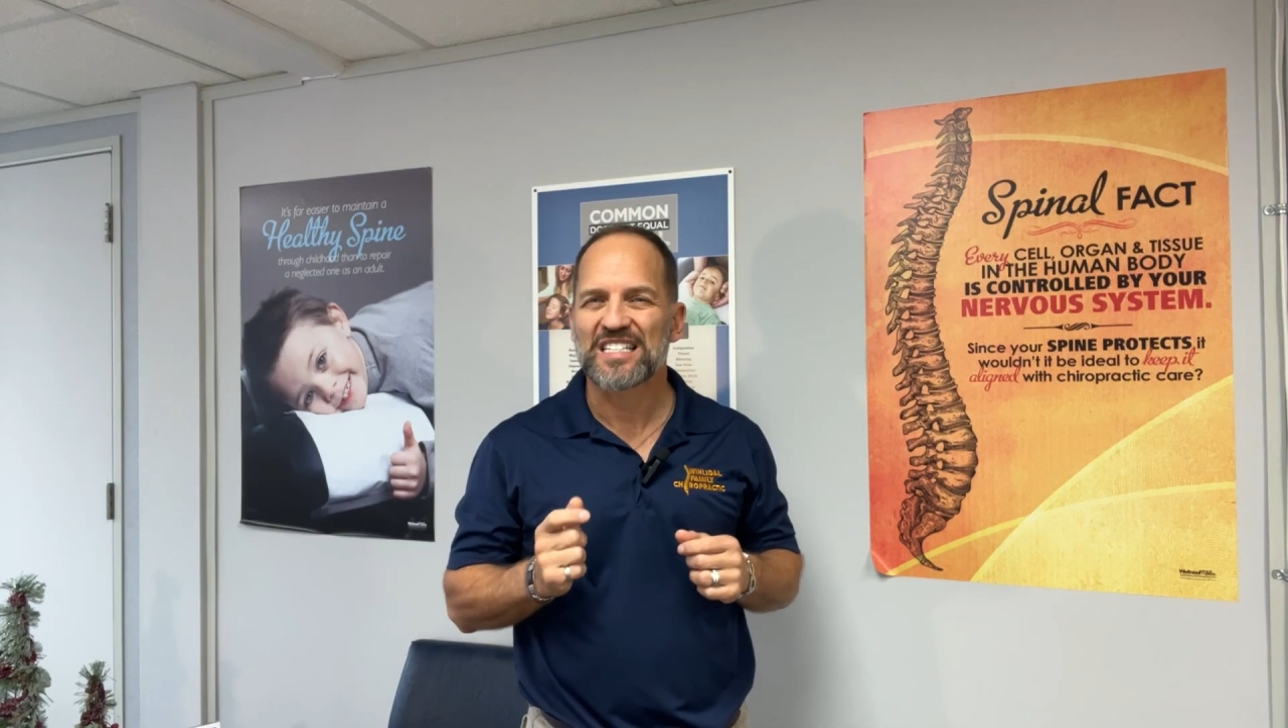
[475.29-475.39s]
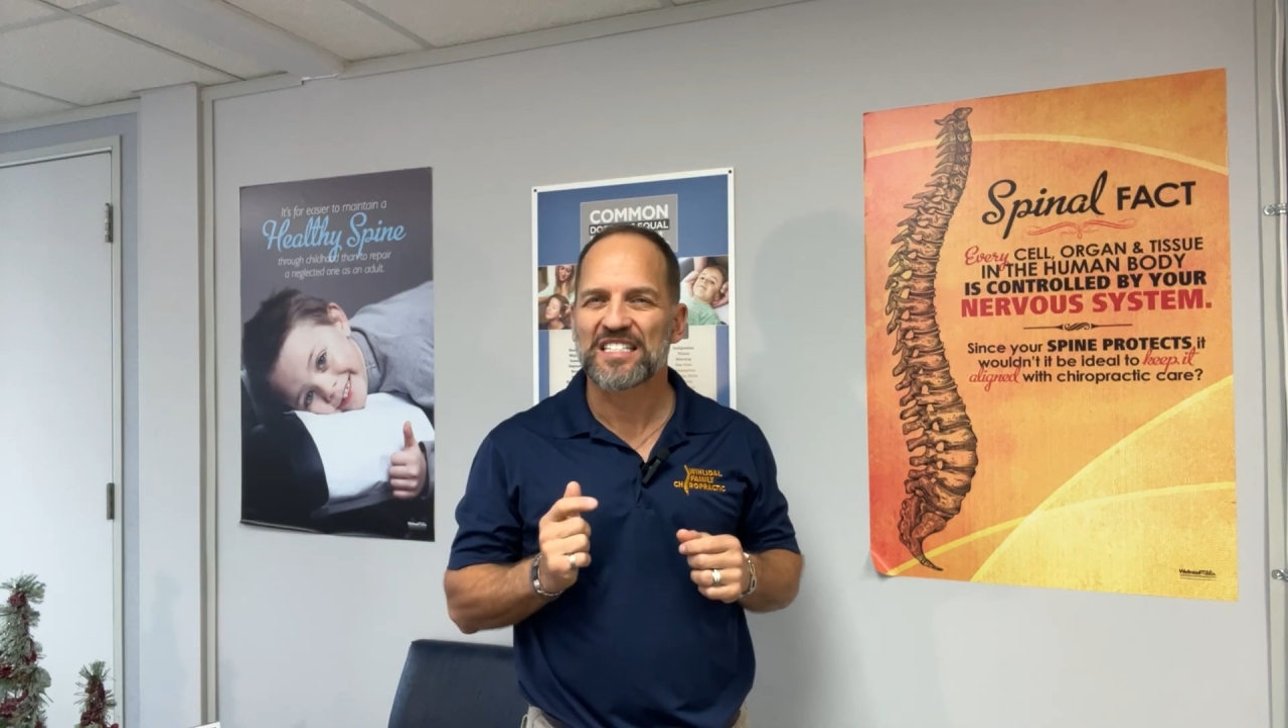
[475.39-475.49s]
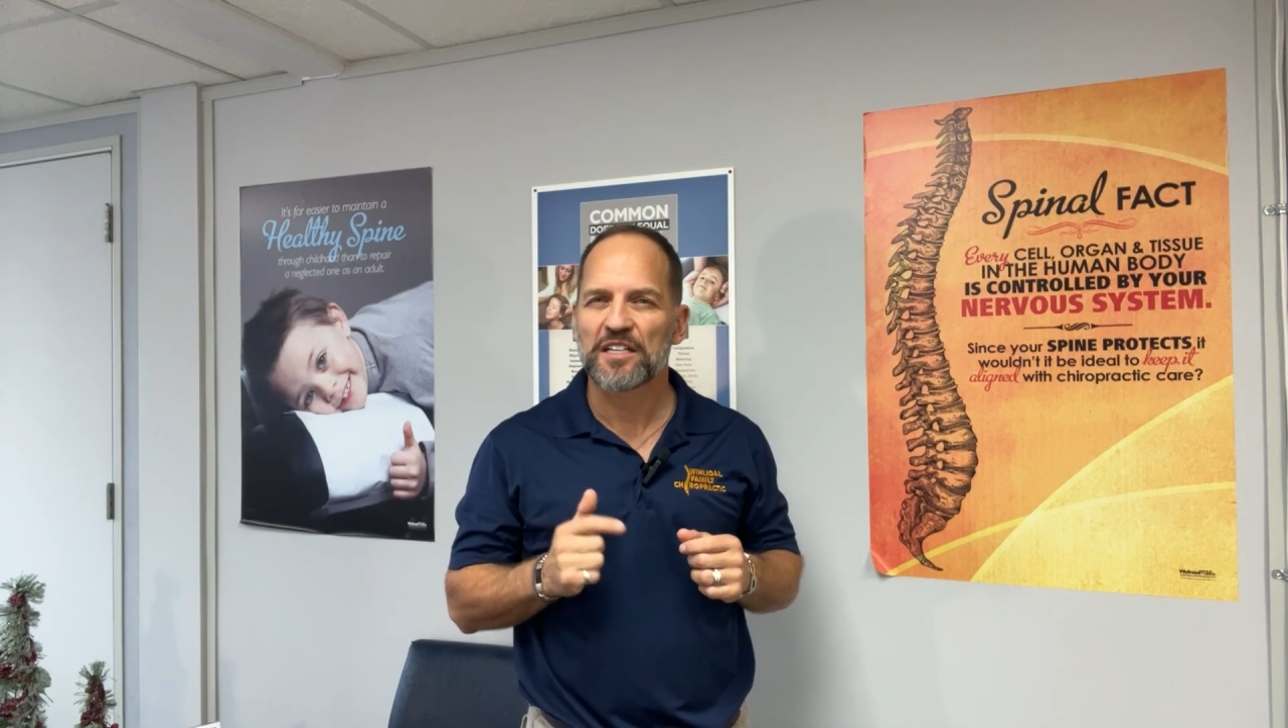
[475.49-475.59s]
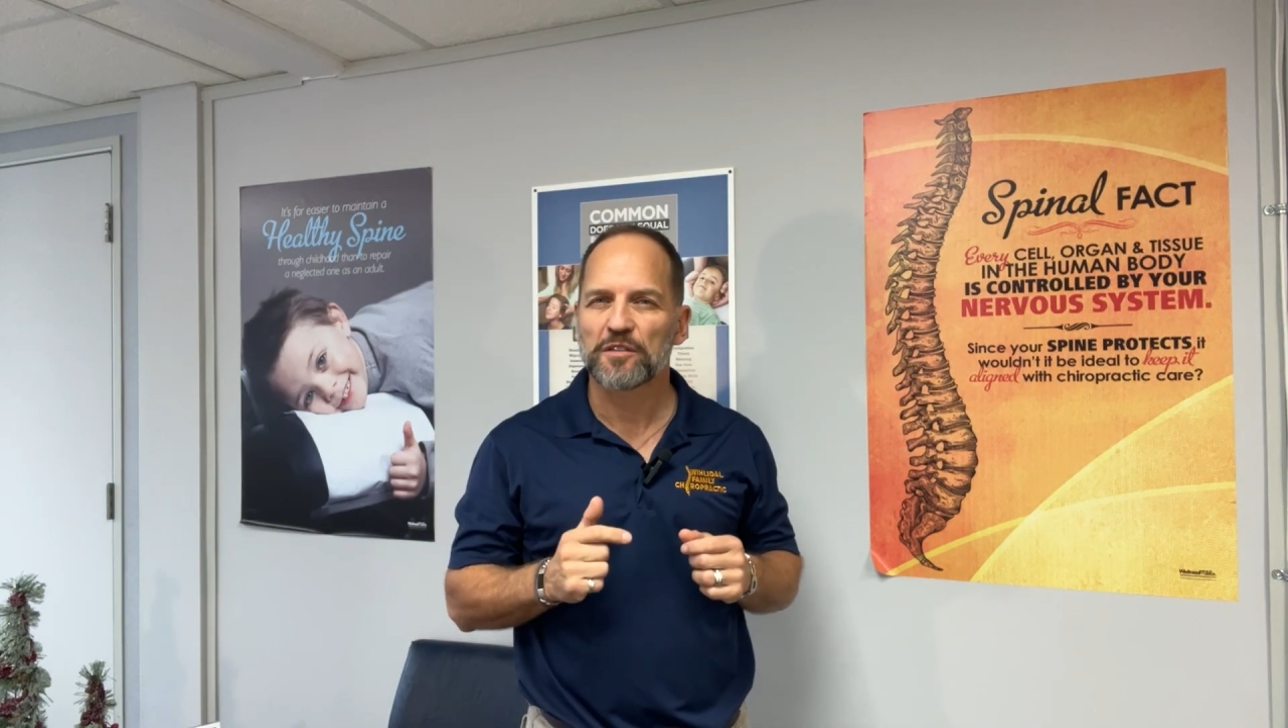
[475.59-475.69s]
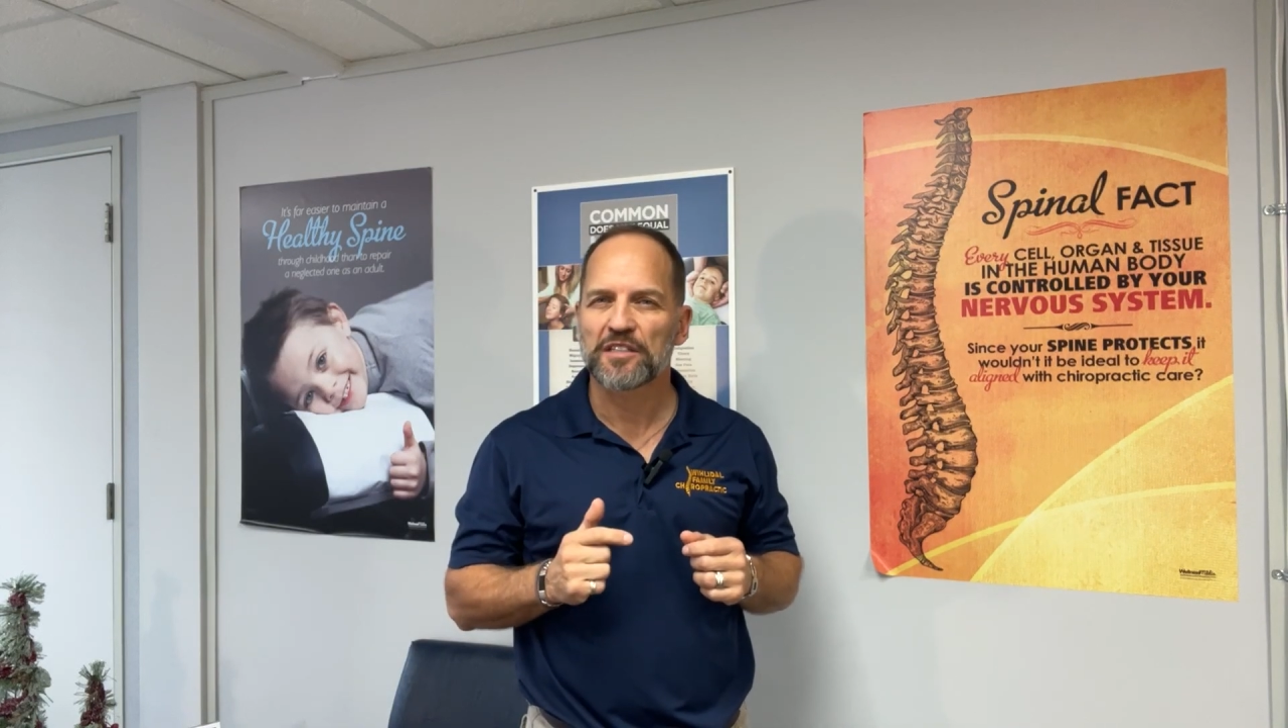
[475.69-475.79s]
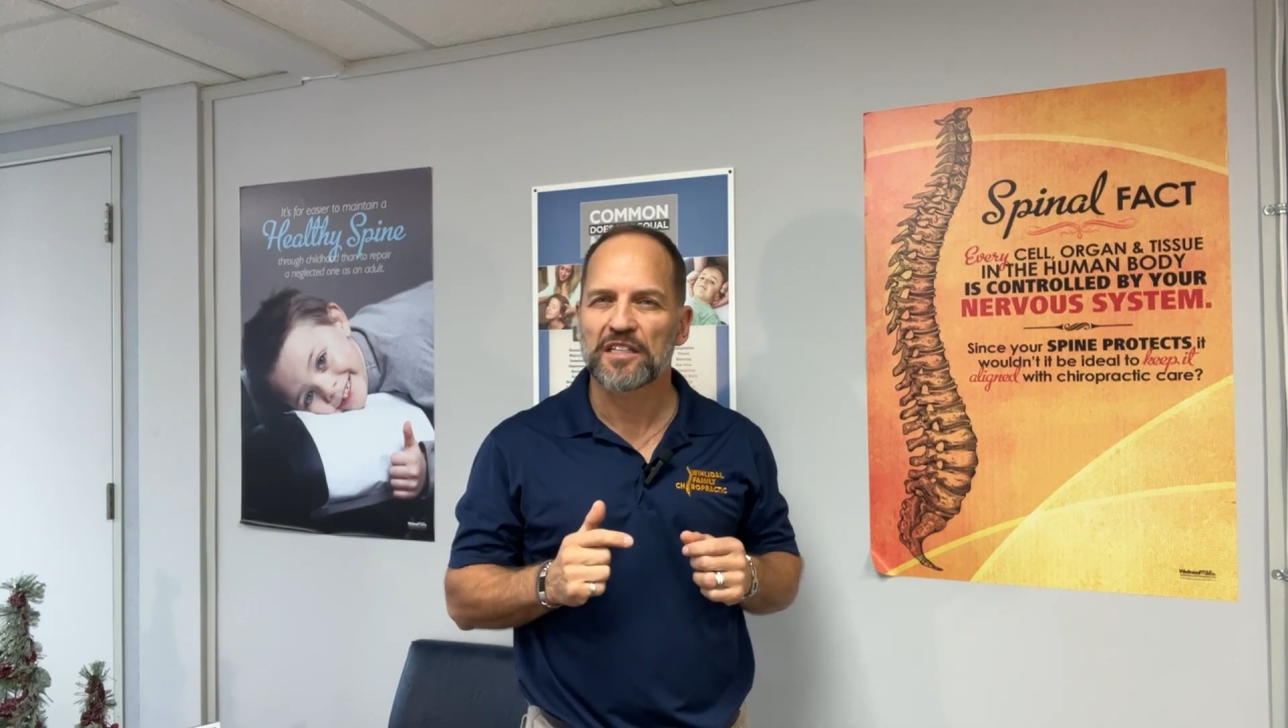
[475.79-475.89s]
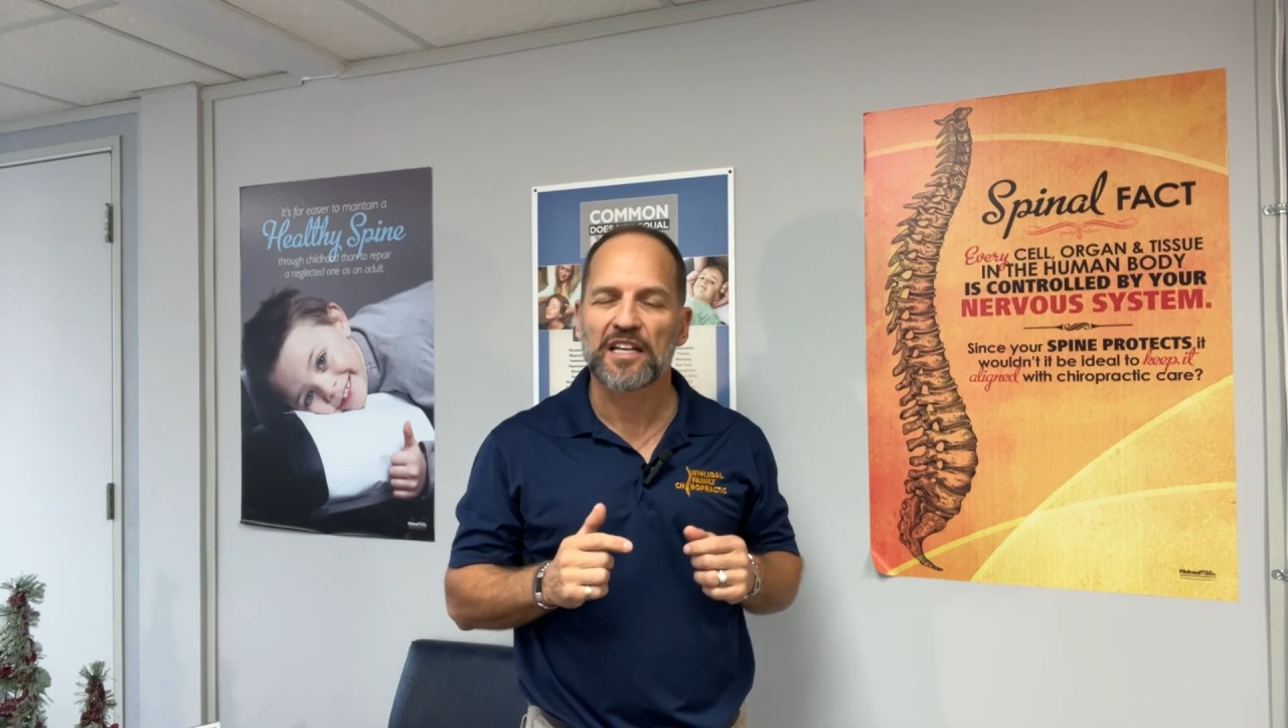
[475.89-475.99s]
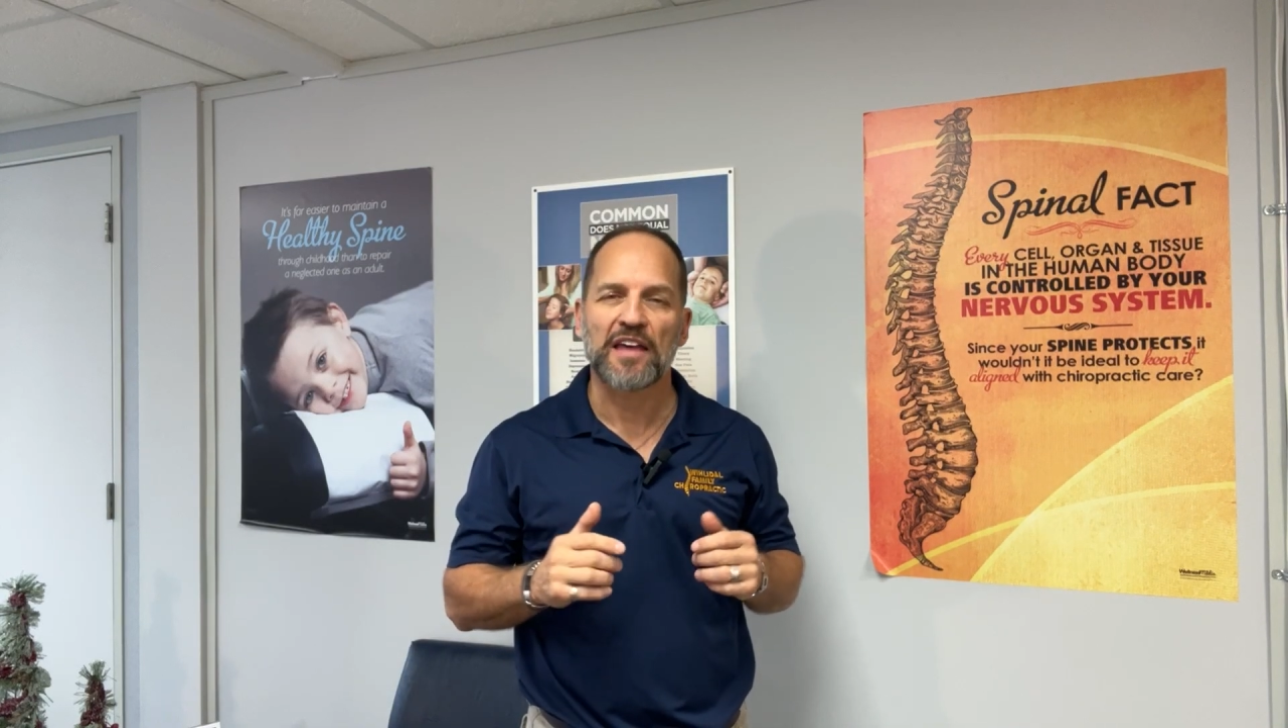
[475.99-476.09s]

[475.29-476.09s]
is tilted